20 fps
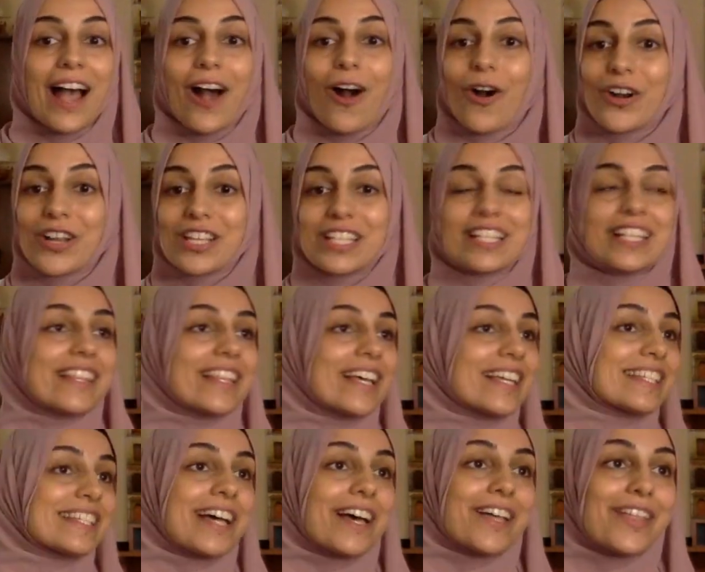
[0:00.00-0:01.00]
Honestly,
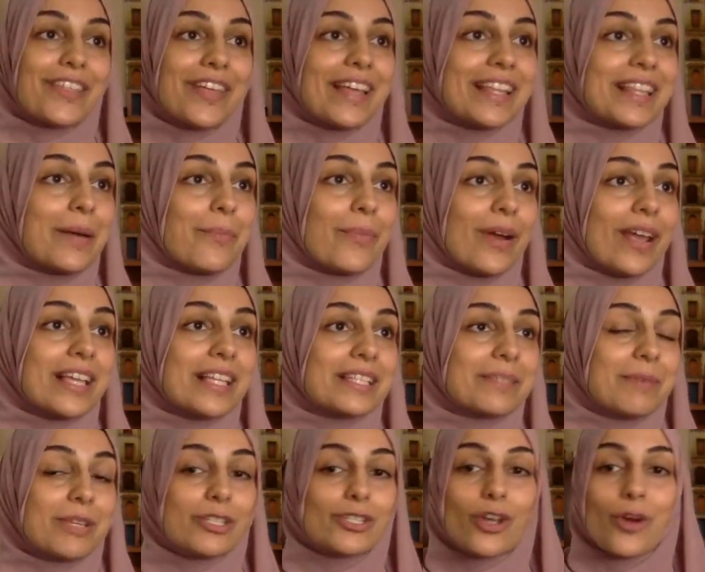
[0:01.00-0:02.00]
there's nothing that
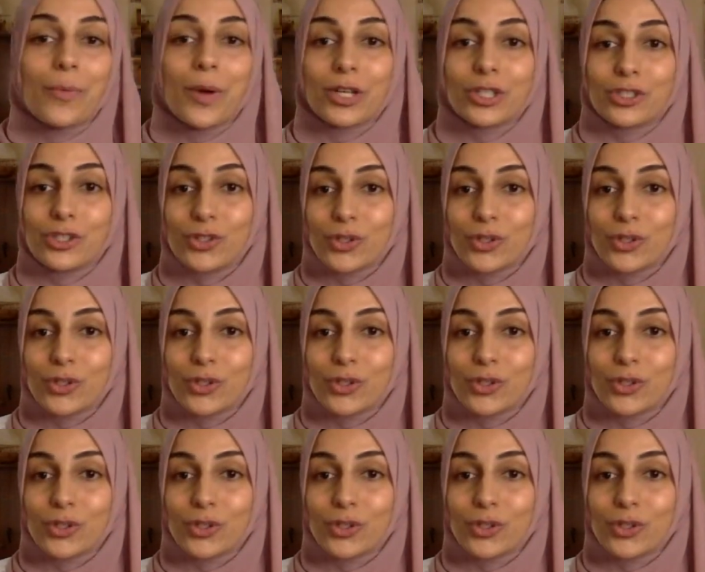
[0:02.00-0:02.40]
brings me so much